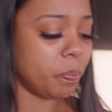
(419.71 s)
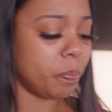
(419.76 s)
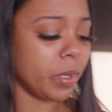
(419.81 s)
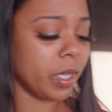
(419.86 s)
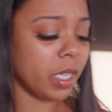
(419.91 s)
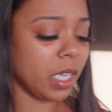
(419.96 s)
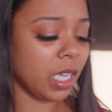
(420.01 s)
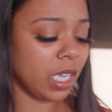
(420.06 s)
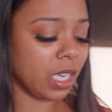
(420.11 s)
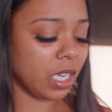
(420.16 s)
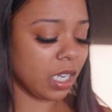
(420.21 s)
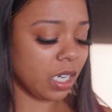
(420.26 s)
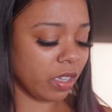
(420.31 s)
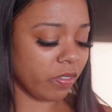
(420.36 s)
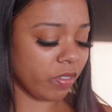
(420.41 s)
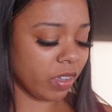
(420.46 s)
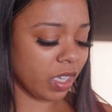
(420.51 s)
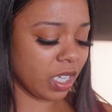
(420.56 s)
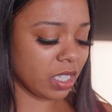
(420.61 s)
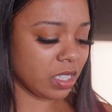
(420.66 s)
But he didn't
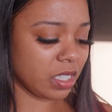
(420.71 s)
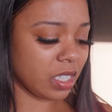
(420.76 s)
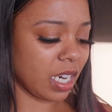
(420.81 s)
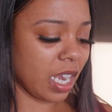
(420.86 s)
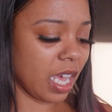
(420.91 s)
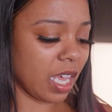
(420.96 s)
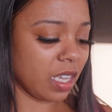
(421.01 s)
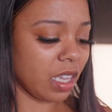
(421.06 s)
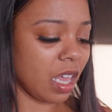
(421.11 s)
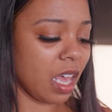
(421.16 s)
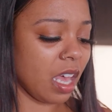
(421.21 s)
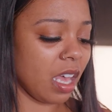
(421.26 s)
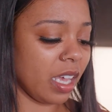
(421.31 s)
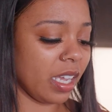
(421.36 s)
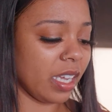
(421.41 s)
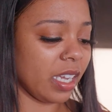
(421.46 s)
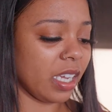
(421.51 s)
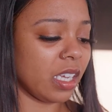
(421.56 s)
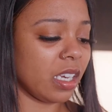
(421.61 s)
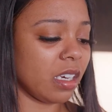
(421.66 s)
even get to that
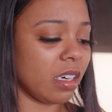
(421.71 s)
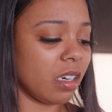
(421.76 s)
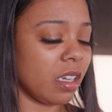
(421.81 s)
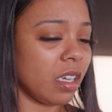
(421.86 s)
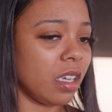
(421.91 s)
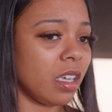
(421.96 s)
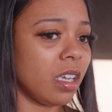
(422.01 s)
line.